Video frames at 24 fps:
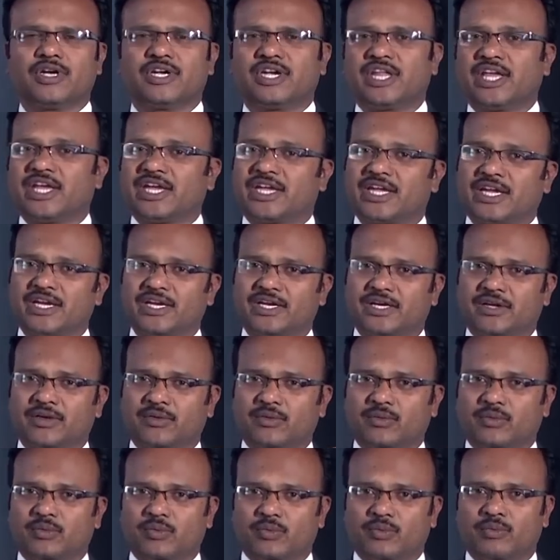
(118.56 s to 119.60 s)
Take it
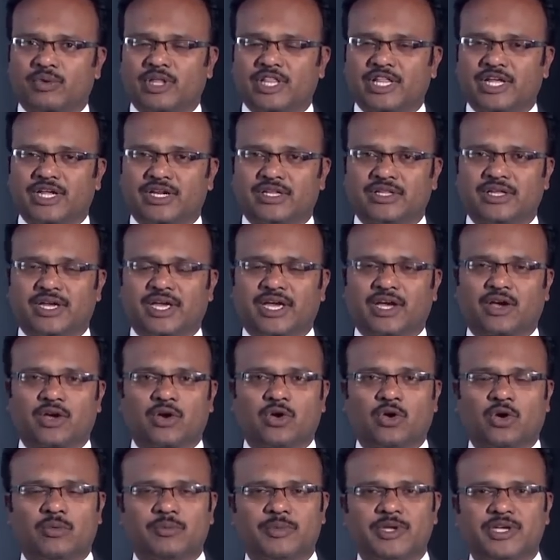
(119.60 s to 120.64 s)
whether the
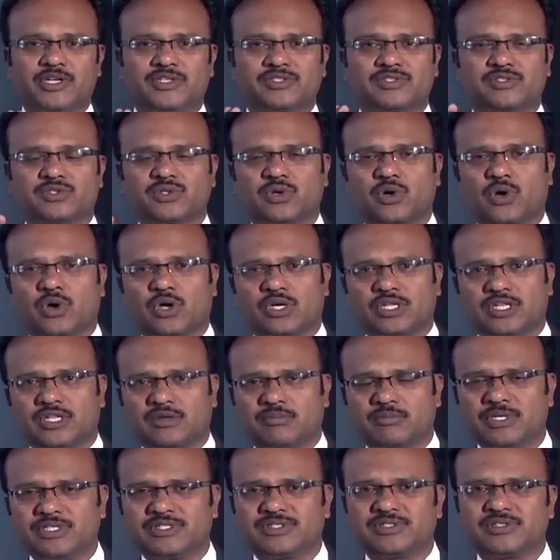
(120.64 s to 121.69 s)
economics or the
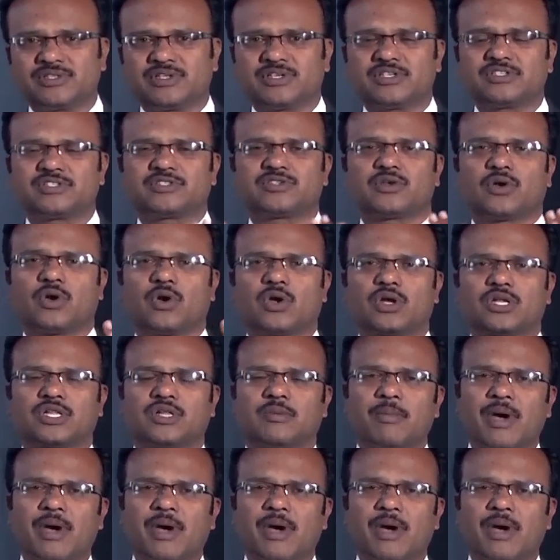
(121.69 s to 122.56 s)
business or the